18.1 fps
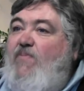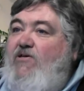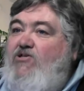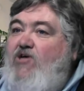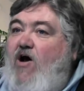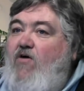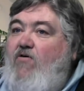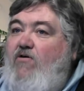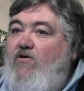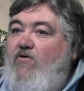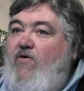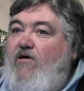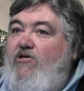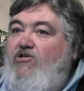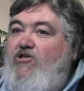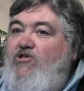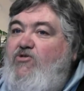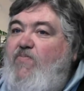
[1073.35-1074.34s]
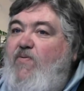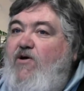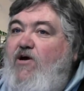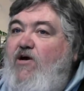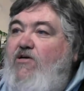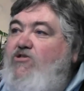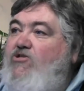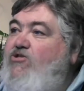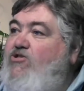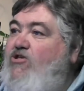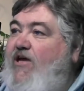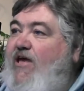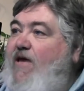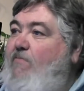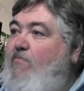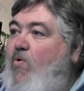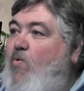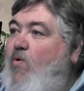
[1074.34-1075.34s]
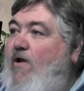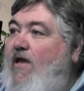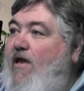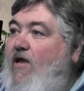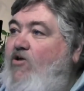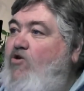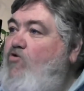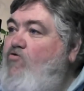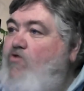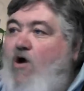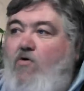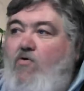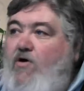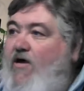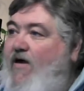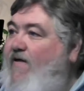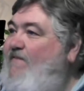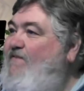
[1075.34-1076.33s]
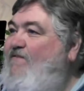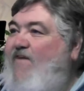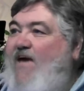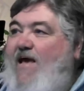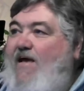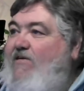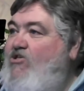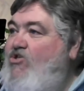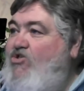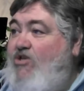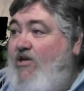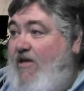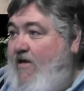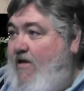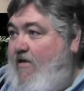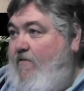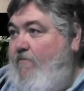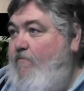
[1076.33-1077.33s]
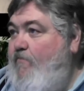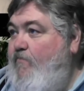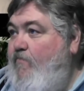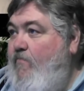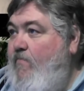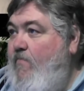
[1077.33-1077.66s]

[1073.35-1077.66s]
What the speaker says: to be talking to Christians because to get born again, you don't confess sin.